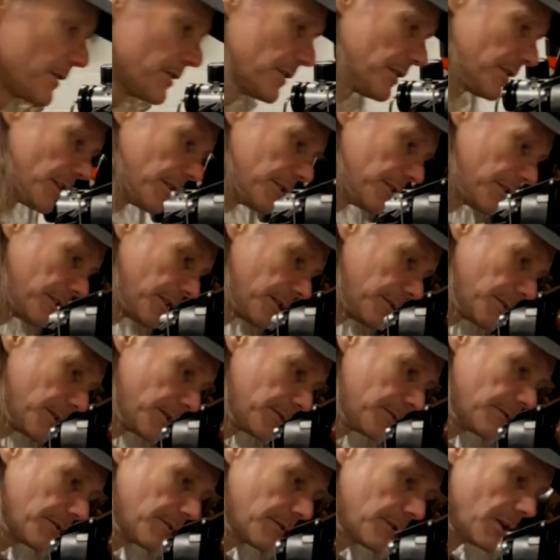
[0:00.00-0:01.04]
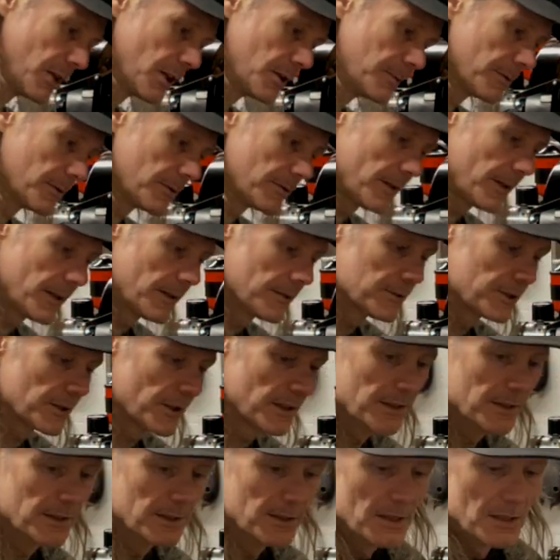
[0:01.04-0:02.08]
the only thing we haven't found
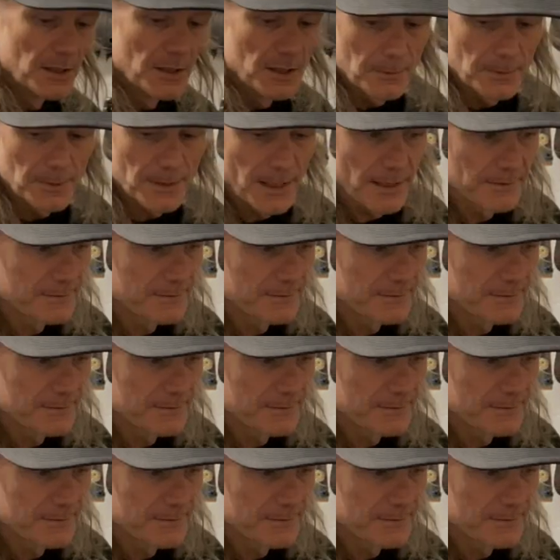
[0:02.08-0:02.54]
yet. We have